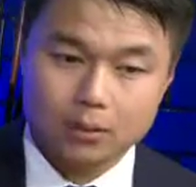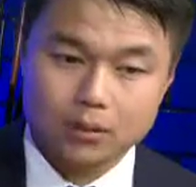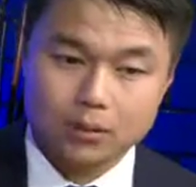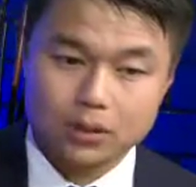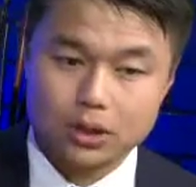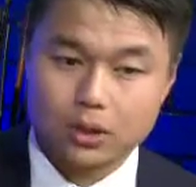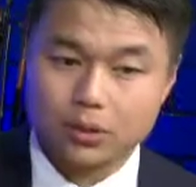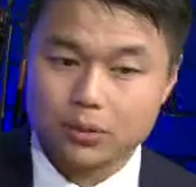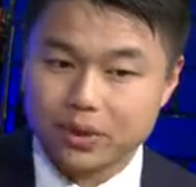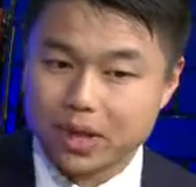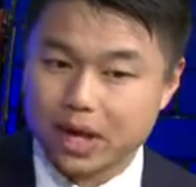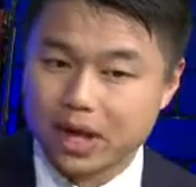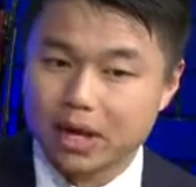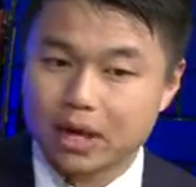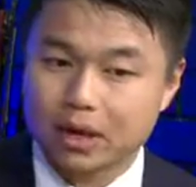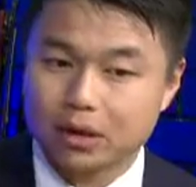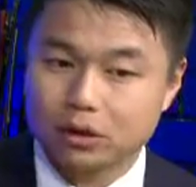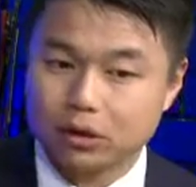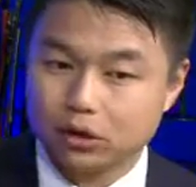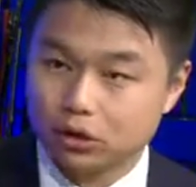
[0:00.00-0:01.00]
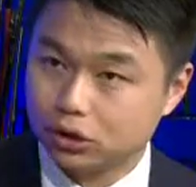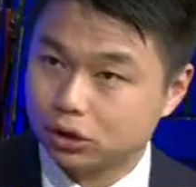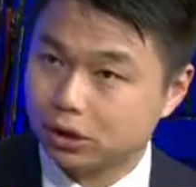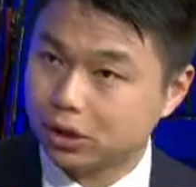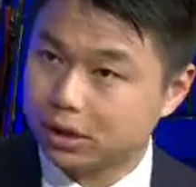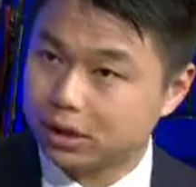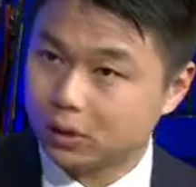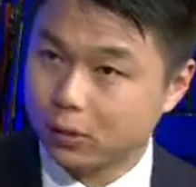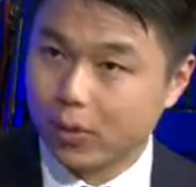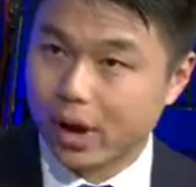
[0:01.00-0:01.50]
So they're
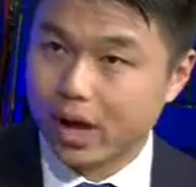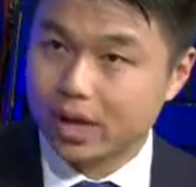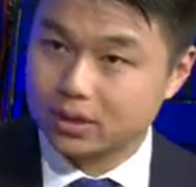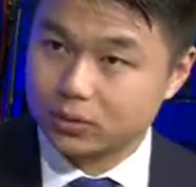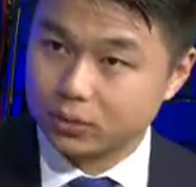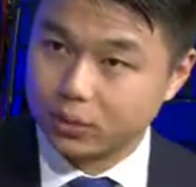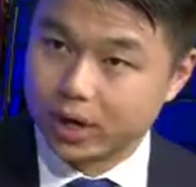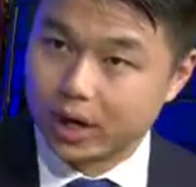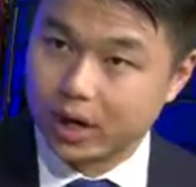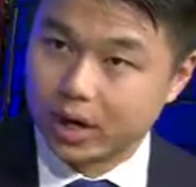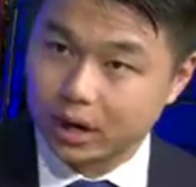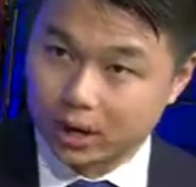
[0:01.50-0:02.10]
usually the ways where